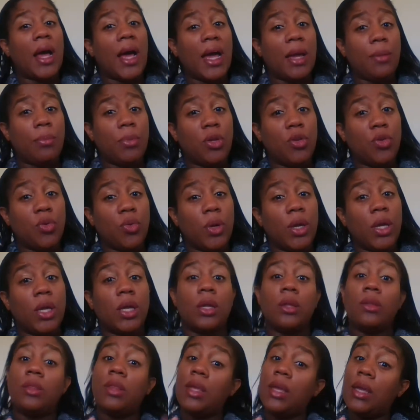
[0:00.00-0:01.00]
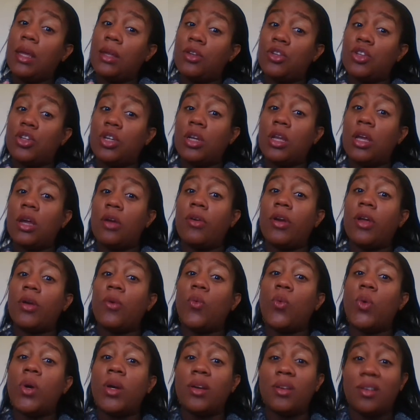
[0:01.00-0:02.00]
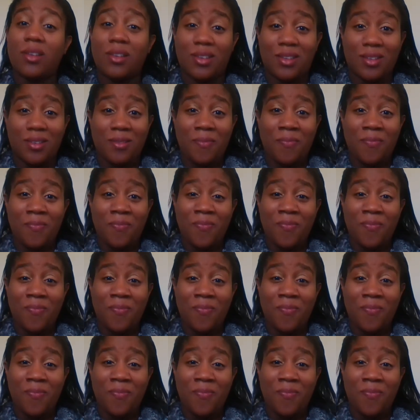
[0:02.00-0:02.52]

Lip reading: I be doing? The engineering work.